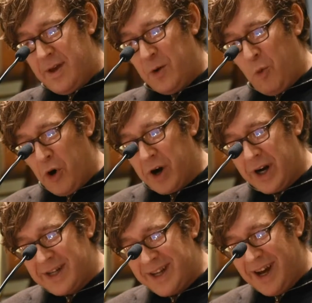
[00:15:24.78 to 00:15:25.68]
the
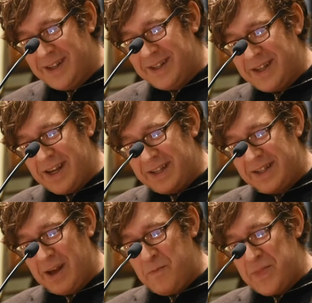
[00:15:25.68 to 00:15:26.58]
work does
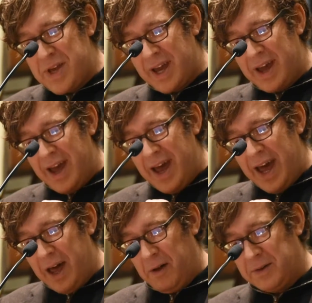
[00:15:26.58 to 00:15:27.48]
something
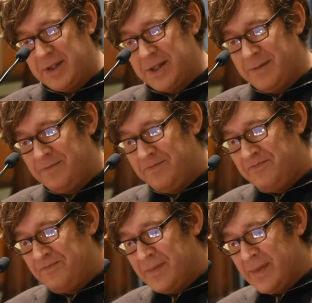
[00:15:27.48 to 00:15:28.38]
else,
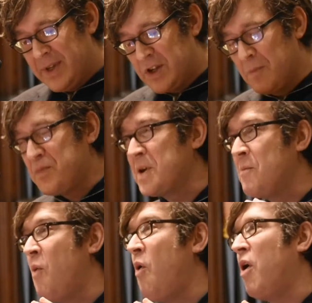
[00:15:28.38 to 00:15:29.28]

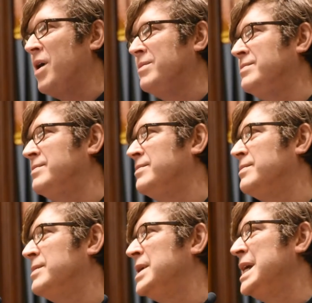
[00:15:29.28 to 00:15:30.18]
something more.
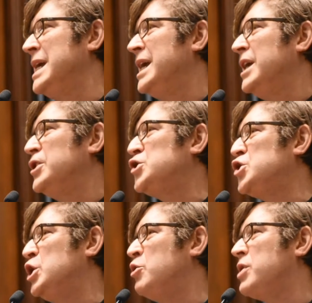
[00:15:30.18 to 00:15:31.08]

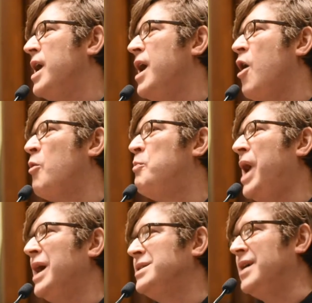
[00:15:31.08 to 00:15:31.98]
Chiura
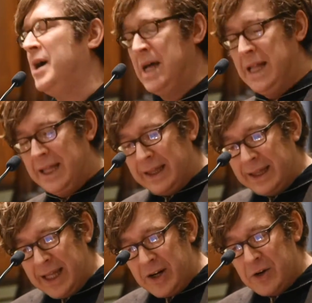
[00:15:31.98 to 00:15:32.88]
Obata
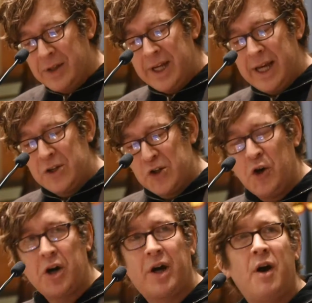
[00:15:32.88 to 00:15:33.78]
literally
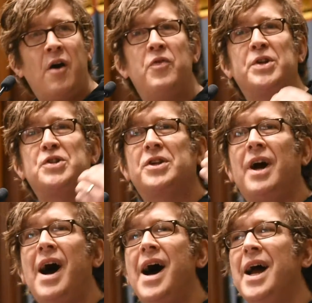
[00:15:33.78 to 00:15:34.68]
took the
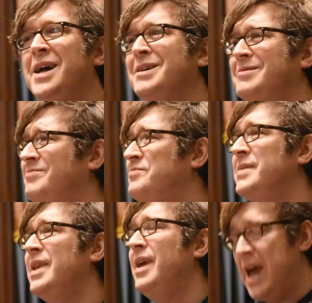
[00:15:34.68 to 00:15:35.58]
sky
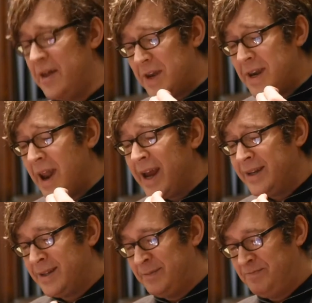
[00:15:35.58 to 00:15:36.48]
and the night